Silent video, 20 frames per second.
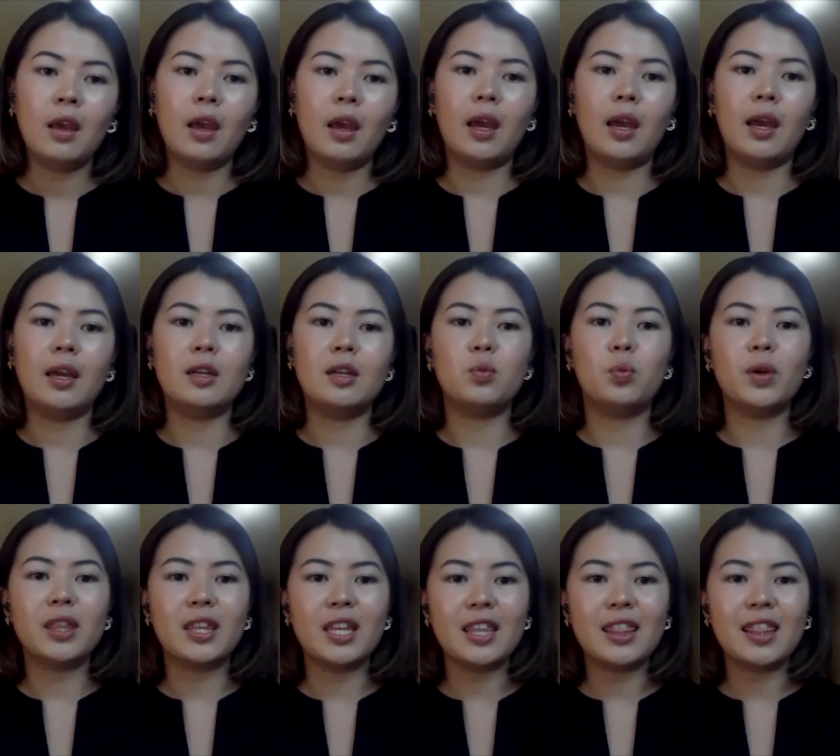And
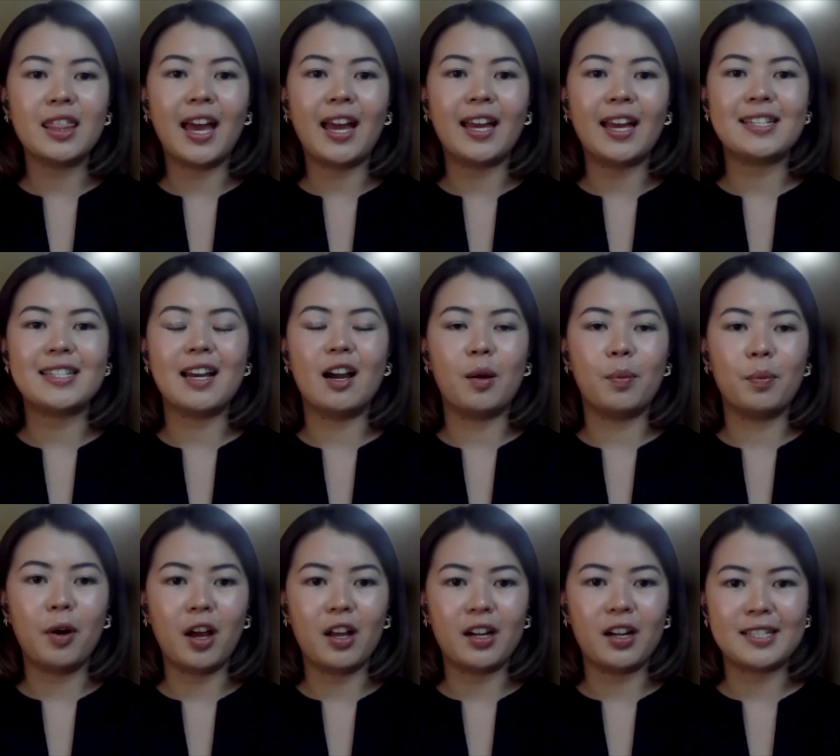within that, our
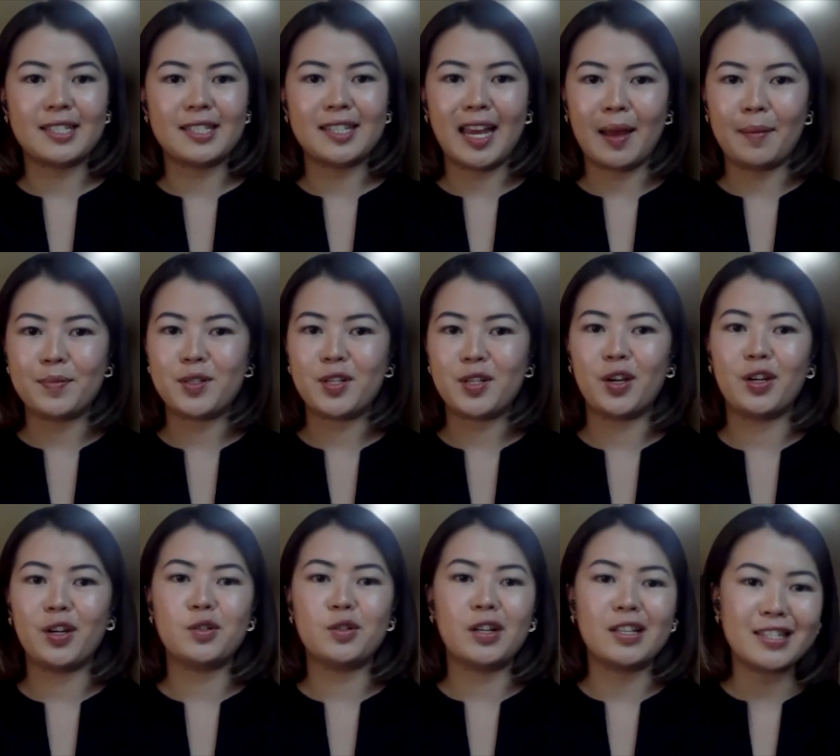products
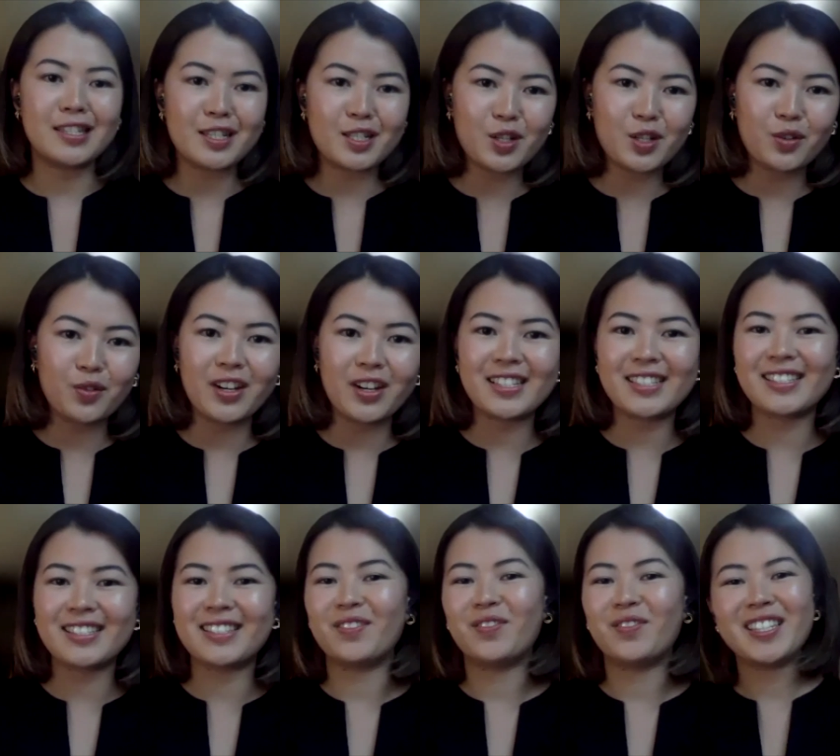capture transition
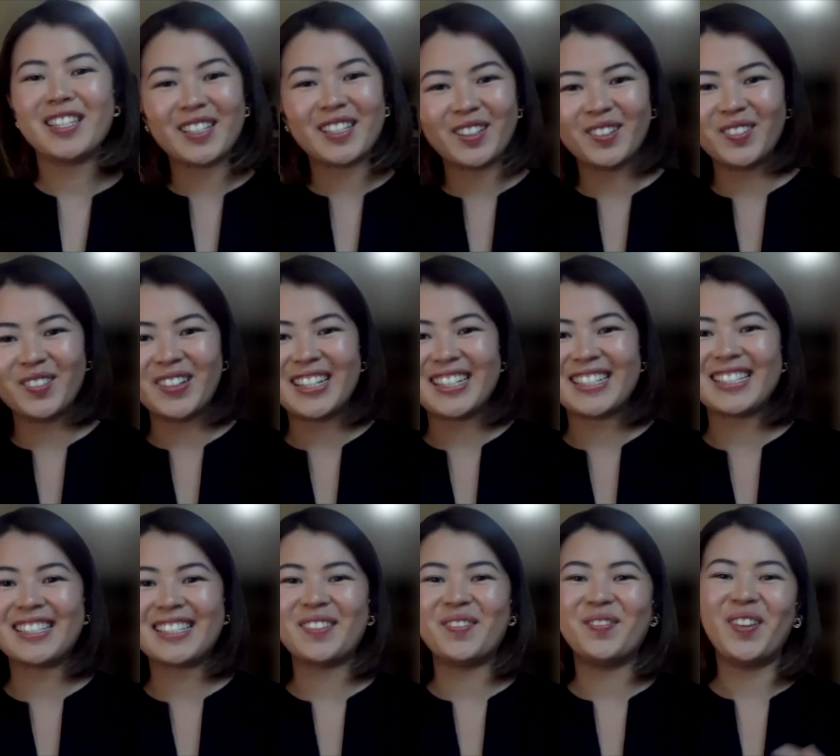risks, physical
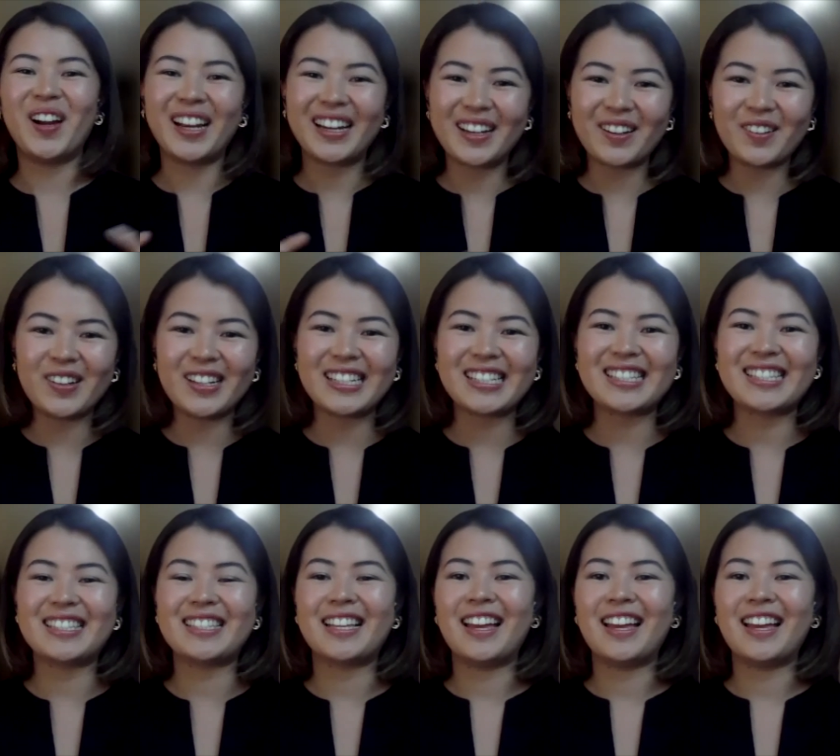risks, market risks,